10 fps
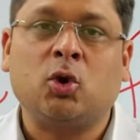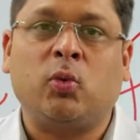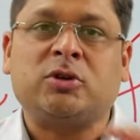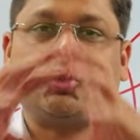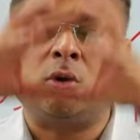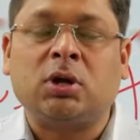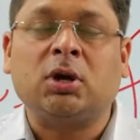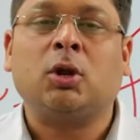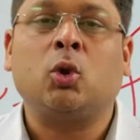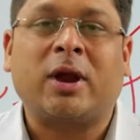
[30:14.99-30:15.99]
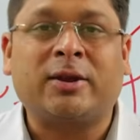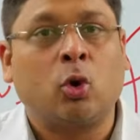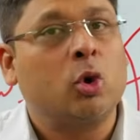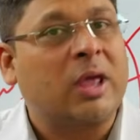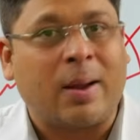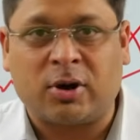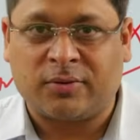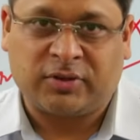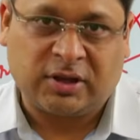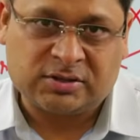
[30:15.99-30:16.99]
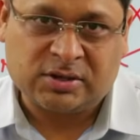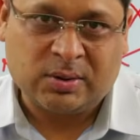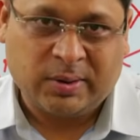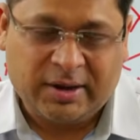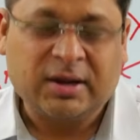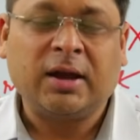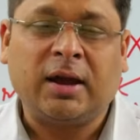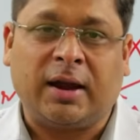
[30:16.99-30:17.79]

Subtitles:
we should look at the whole gamut of things, right?